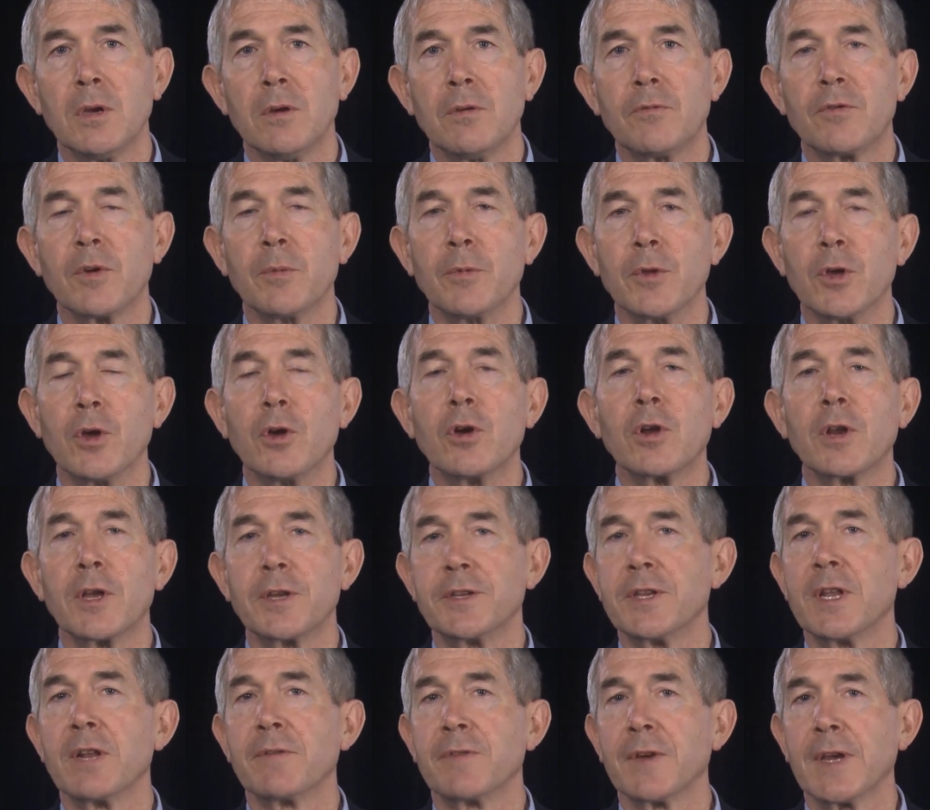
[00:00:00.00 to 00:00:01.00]
From the early
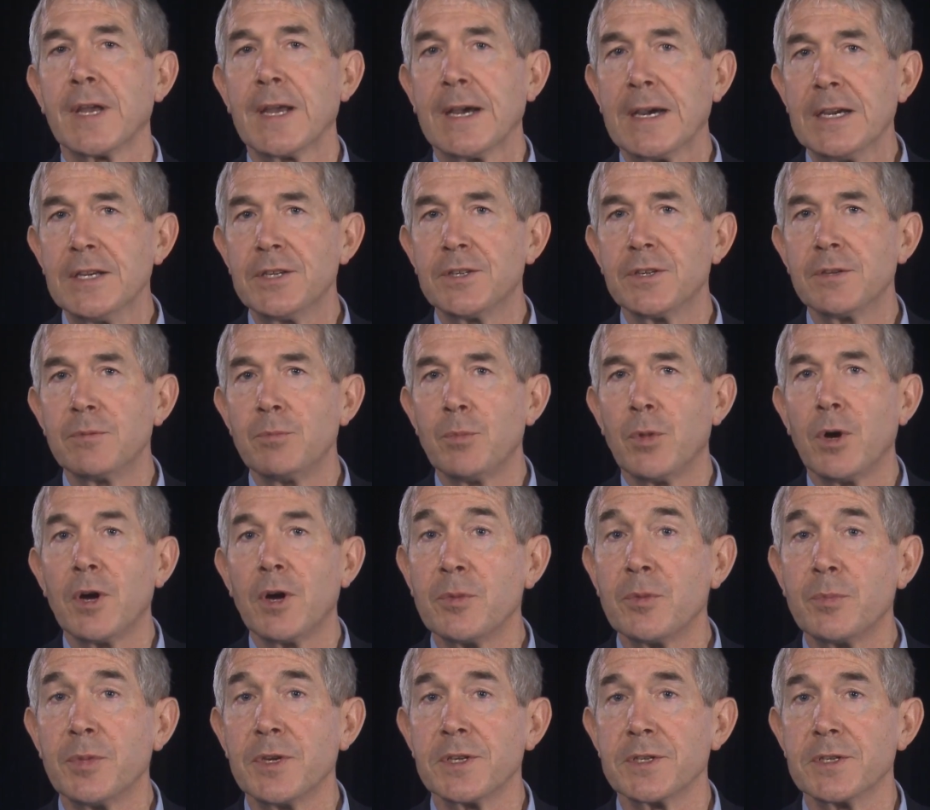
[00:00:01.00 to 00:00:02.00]
identification
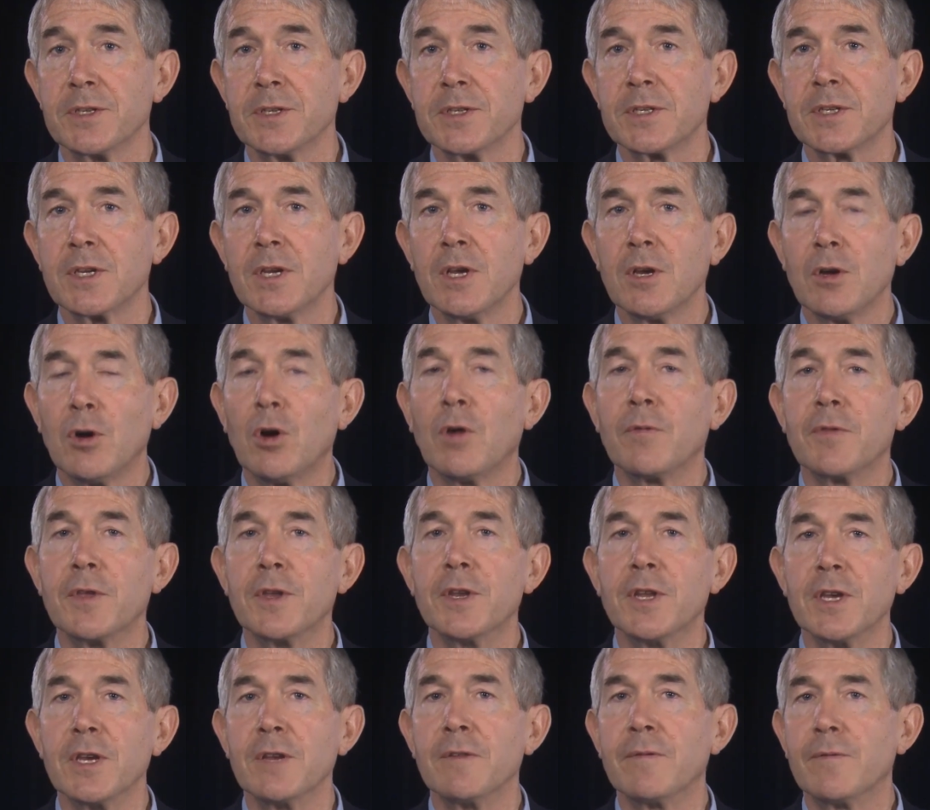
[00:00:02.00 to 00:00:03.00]
the business of the
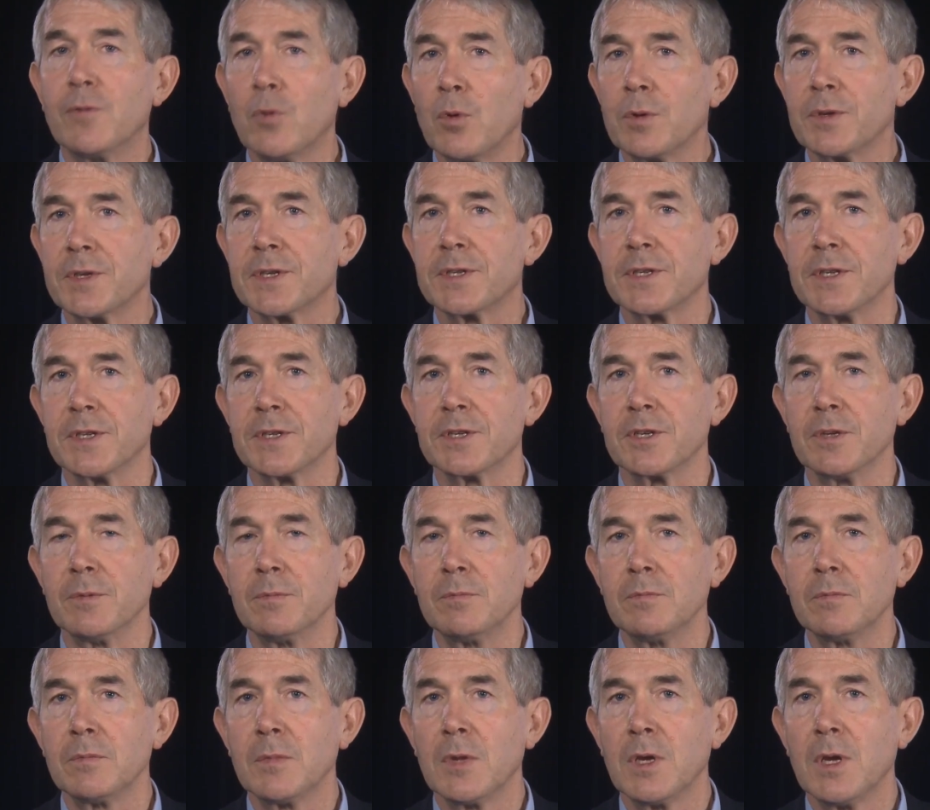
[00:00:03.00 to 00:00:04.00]
need for the
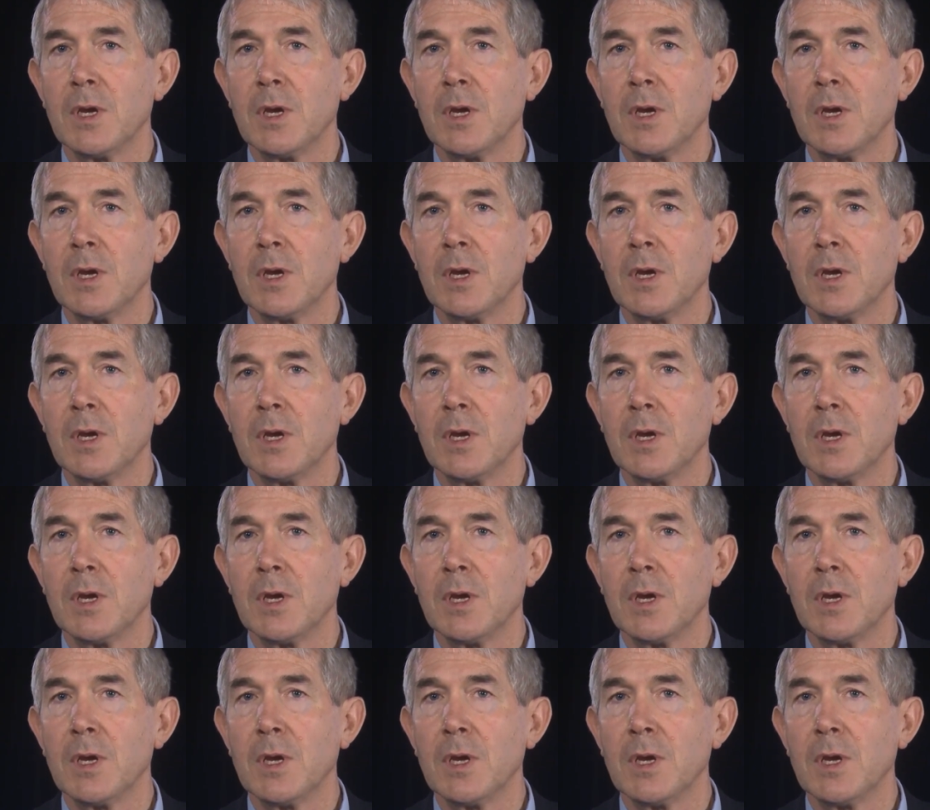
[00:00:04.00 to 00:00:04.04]
system,